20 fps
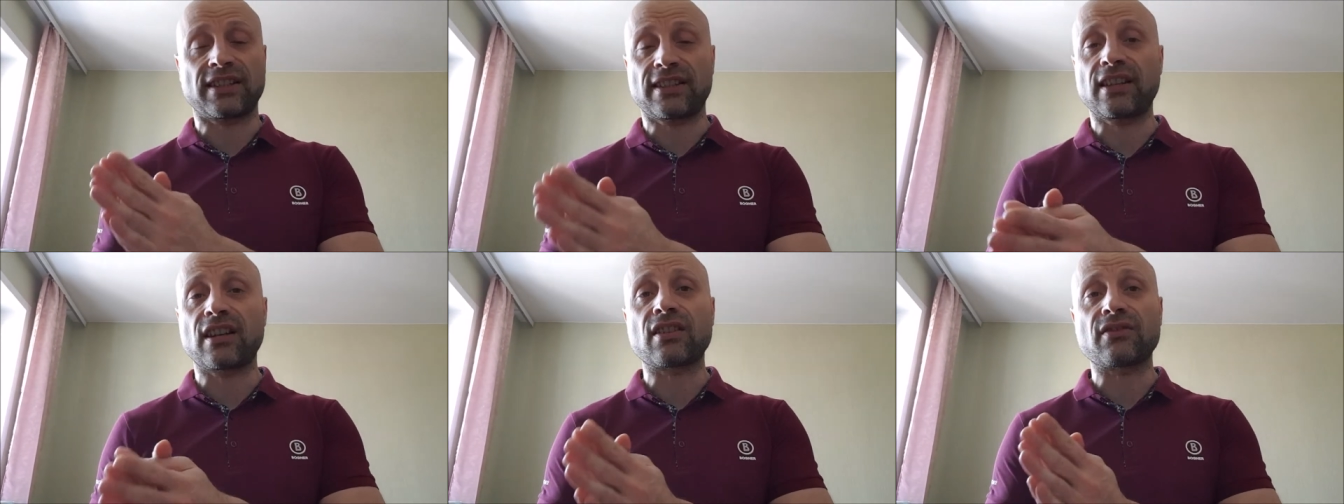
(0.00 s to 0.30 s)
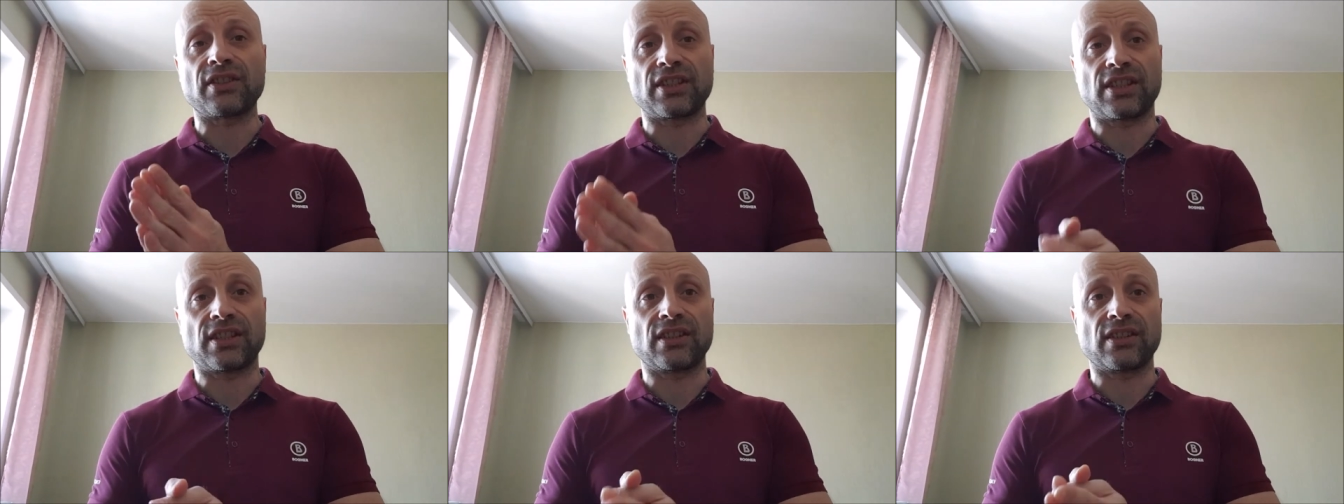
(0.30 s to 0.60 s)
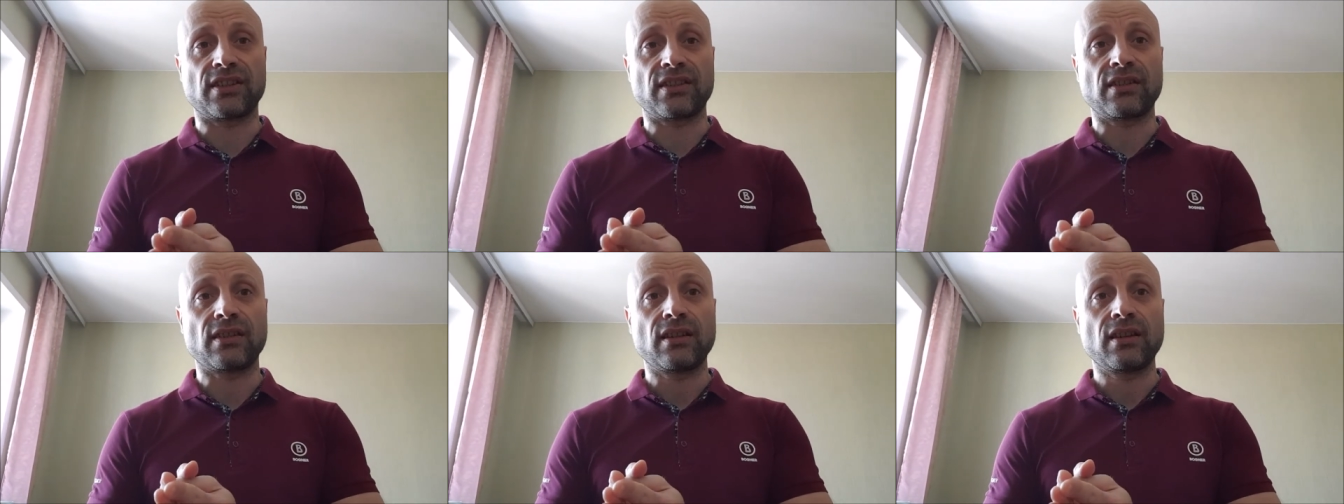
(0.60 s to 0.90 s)

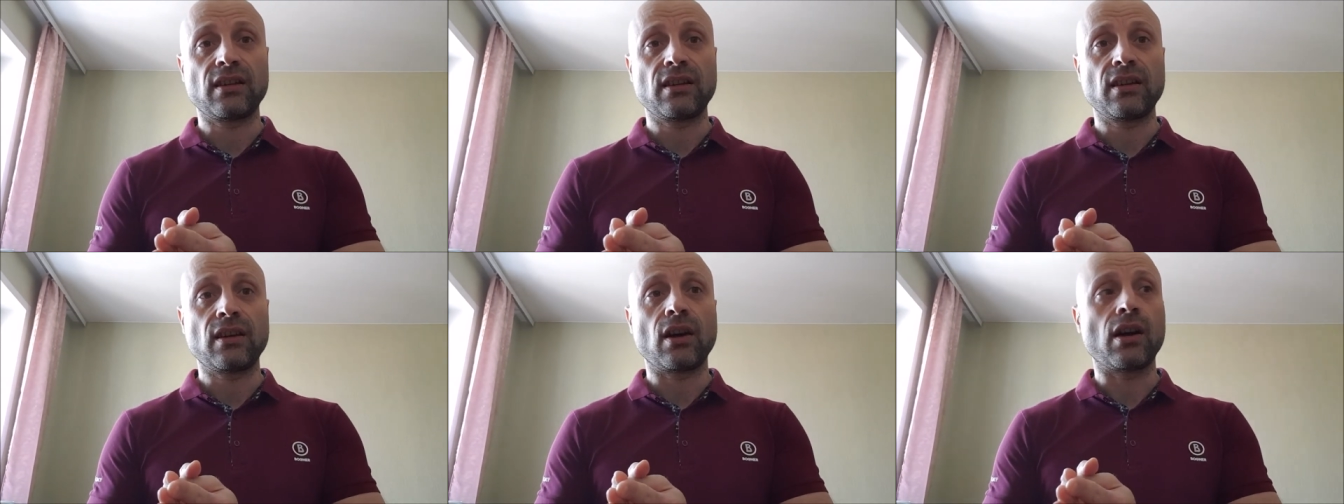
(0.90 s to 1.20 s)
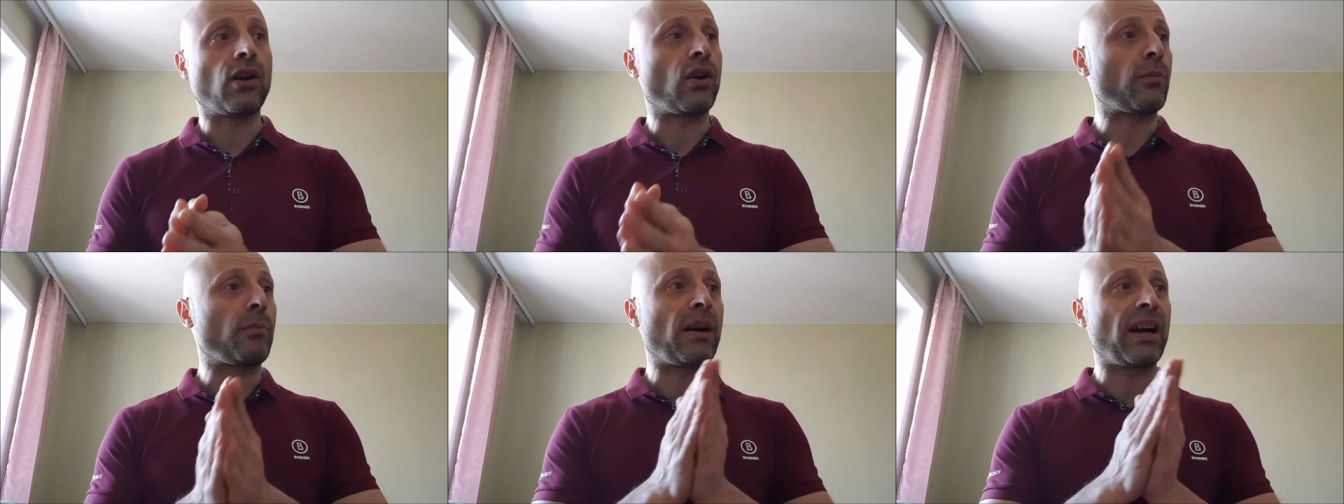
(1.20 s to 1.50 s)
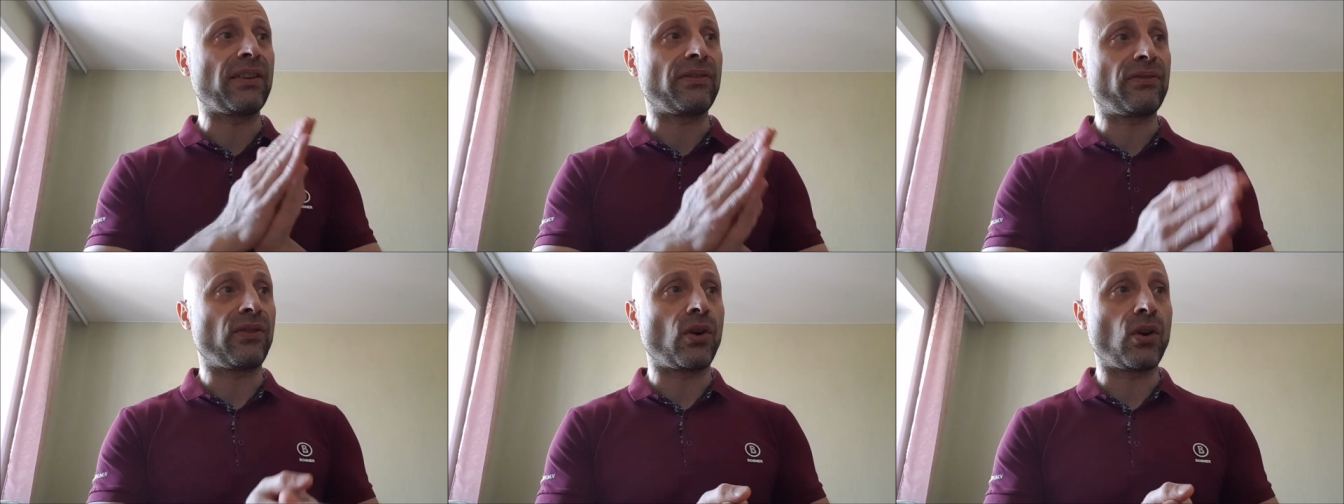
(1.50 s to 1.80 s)
services or
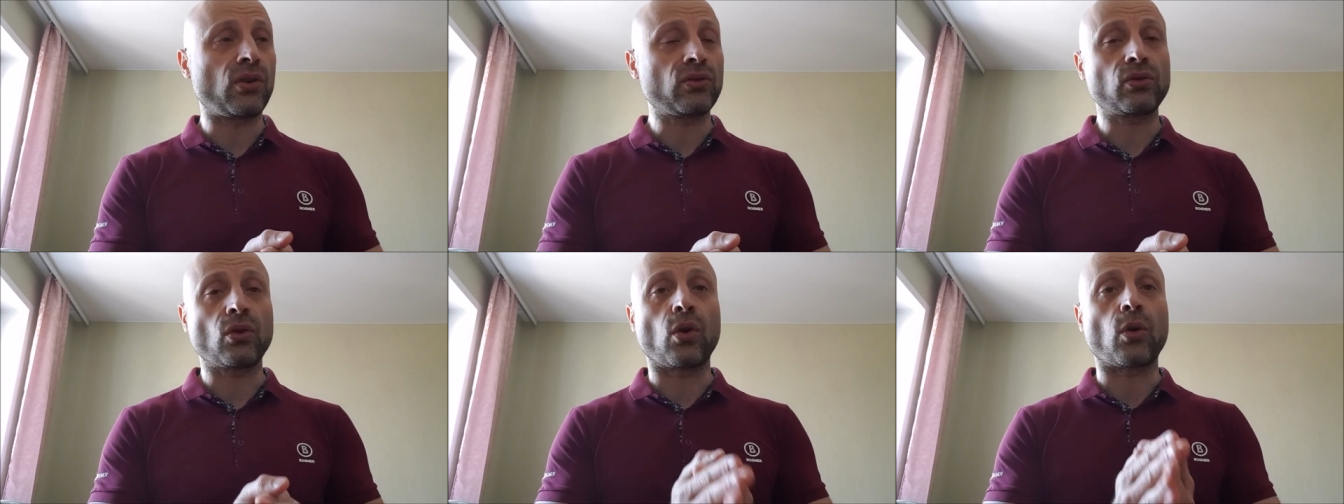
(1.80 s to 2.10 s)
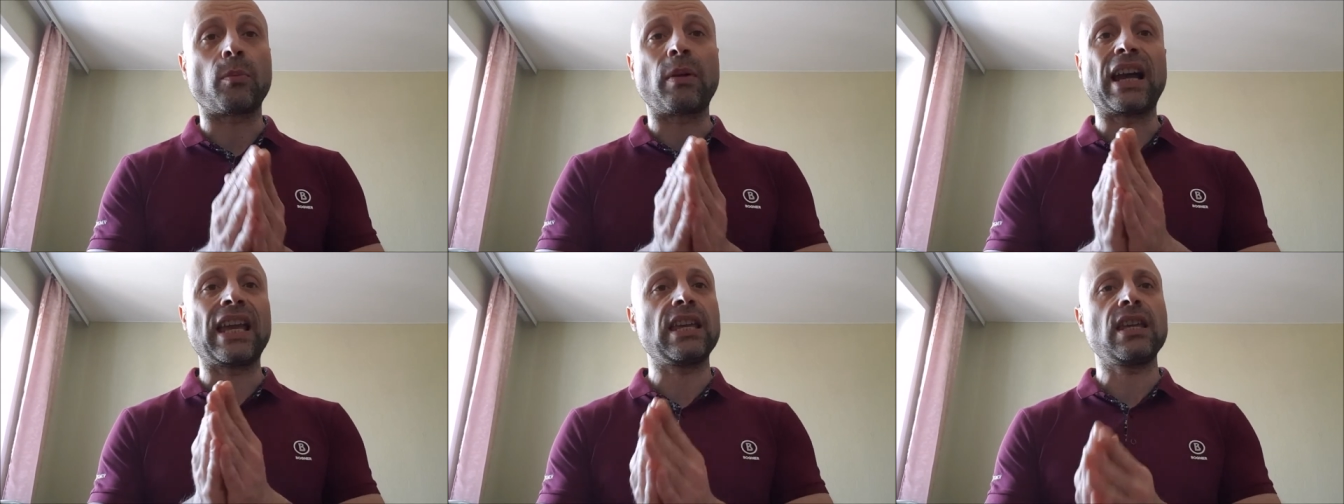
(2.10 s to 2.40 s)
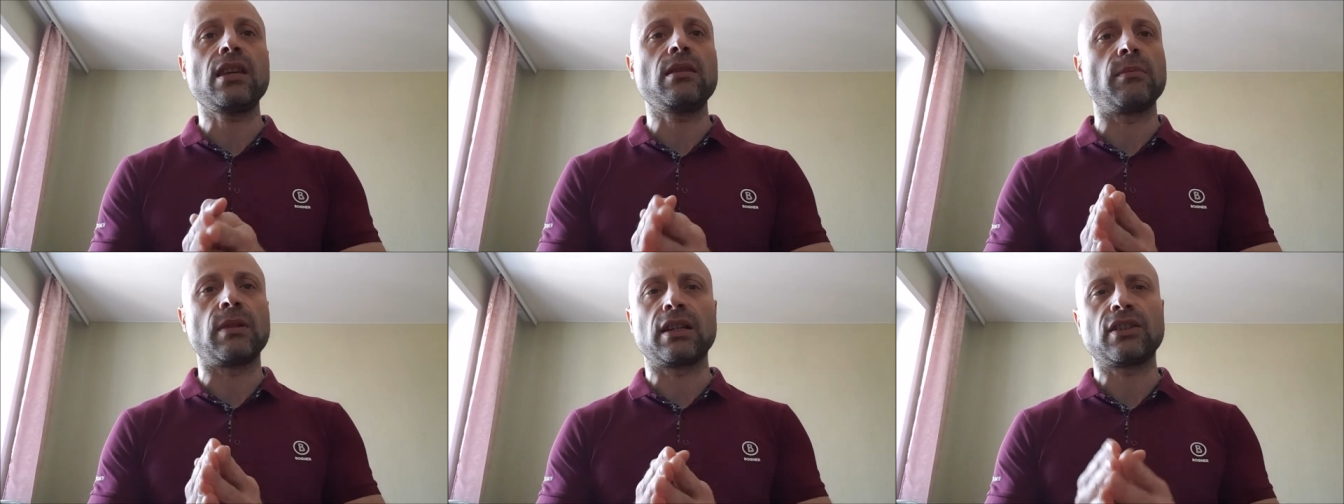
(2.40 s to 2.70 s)
by phone or by
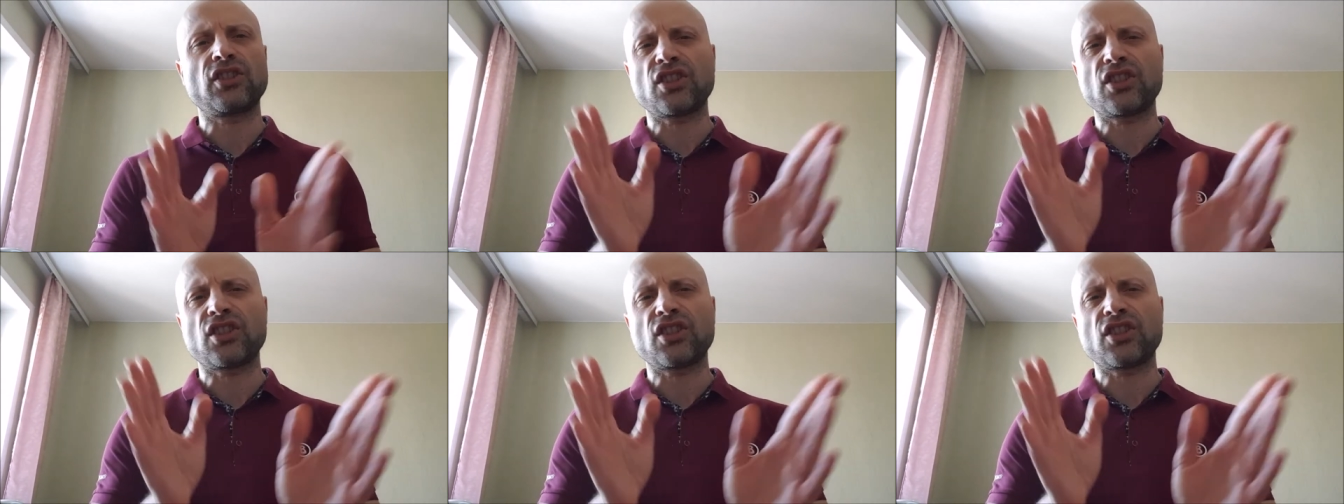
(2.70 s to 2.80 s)
email.